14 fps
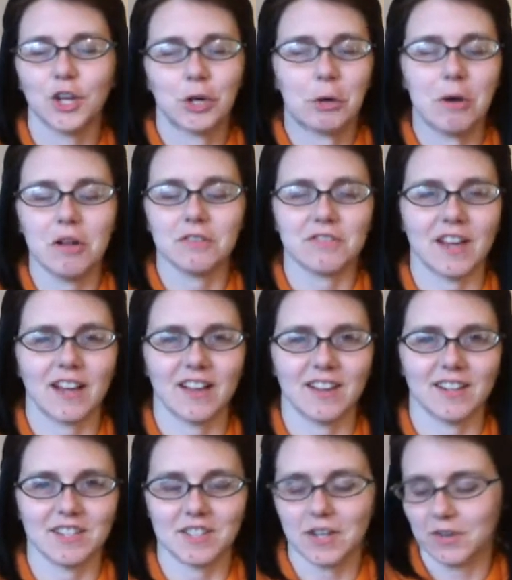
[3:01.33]
all of that
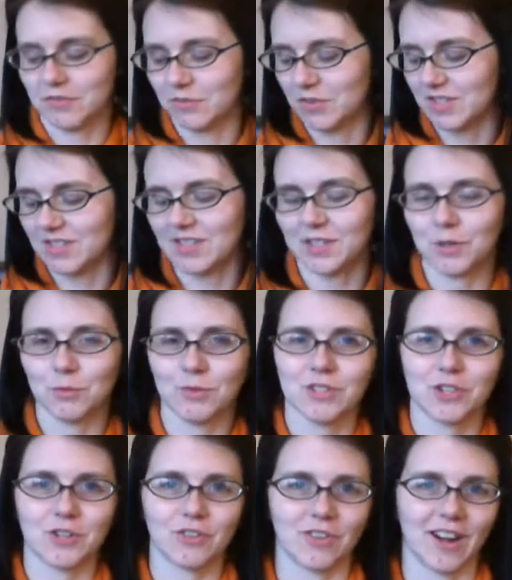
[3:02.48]
kind of stuff was
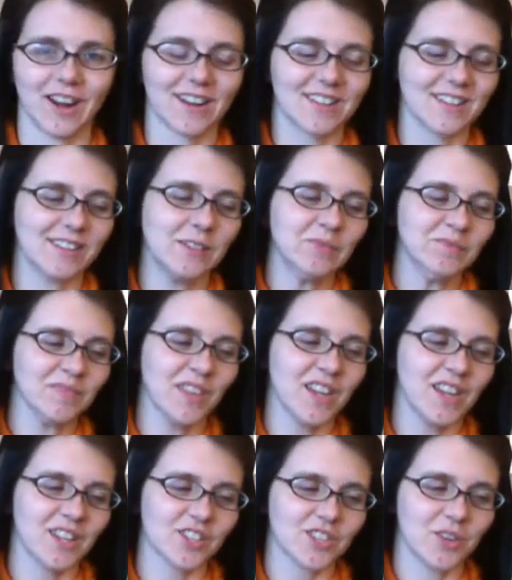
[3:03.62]
correct.
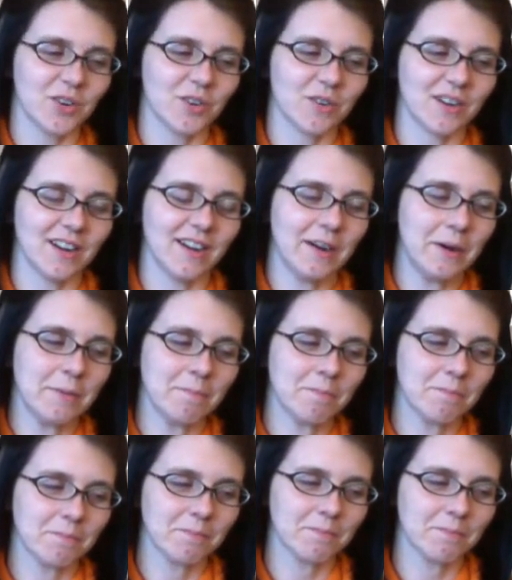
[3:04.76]
So